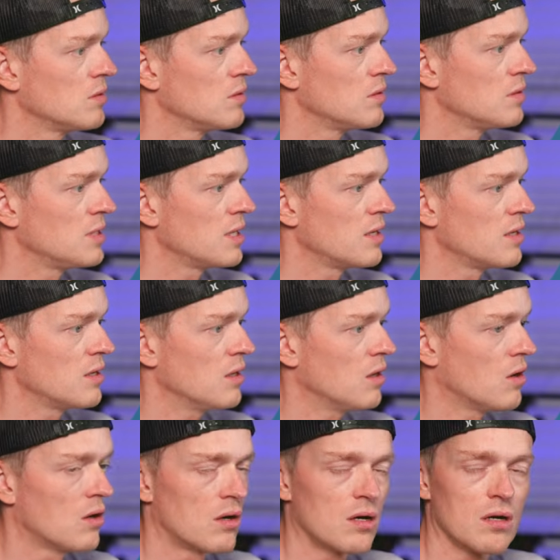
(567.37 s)
There
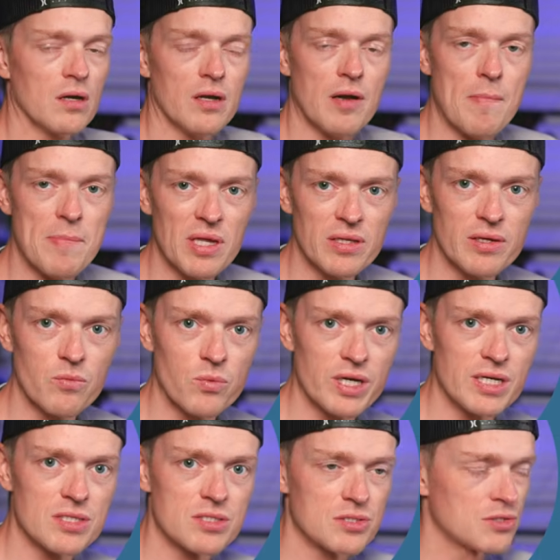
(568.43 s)
are a million
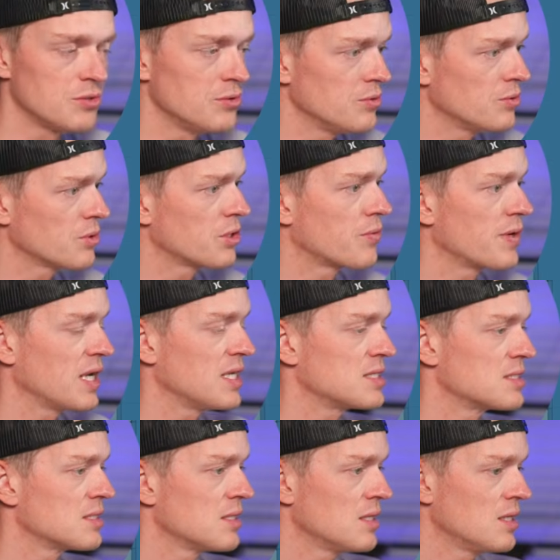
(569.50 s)
ways to create
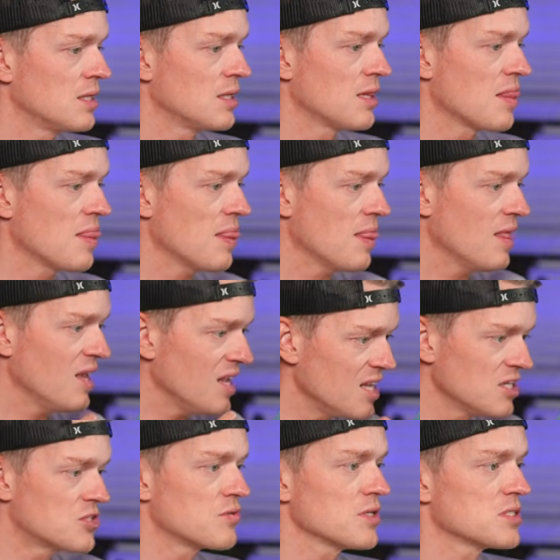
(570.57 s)

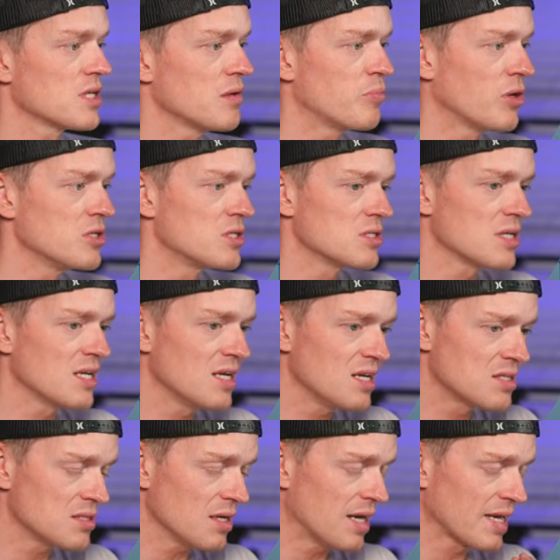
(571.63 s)
interesting punches, and
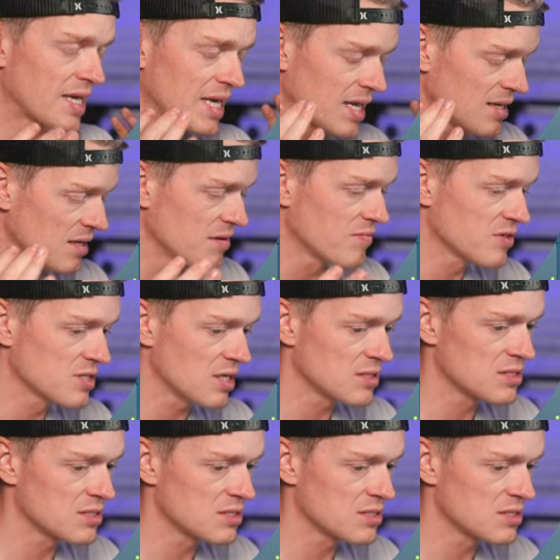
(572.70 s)
I can't emphasize this